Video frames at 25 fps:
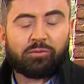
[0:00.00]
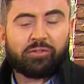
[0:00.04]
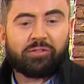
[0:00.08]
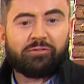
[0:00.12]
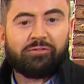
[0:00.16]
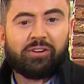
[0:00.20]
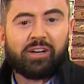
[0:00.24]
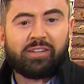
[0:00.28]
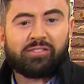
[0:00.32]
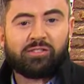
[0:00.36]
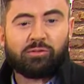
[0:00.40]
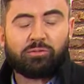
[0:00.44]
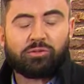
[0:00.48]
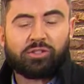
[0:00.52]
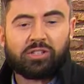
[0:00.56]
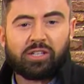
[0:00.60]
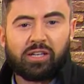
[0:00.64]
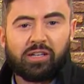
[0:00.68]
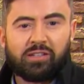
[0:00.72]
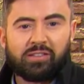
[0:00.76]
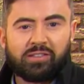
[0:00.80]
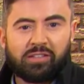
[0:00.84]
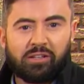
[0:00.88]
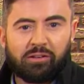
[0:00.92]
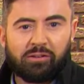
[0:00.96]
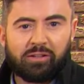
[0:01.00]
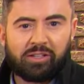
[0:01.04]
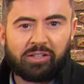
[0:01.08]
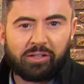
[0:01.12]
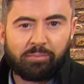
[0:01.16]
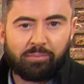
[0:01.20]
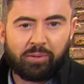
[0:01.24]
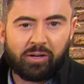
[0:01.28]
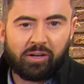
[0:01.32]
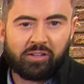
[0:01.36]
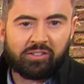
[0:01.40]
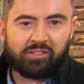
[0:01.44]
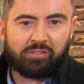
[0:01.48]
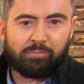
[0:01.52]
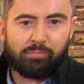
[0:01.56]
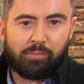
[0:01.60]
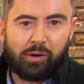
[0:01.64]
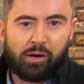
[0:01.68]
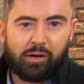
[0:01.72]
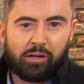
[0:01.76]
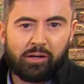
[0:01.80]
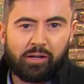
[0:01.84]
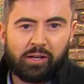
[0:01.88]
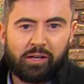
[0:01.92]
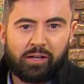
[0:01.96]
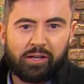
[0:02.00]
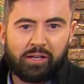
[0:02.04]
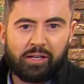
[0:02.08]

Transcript: In fact, some showers now hitting parts of Monaghan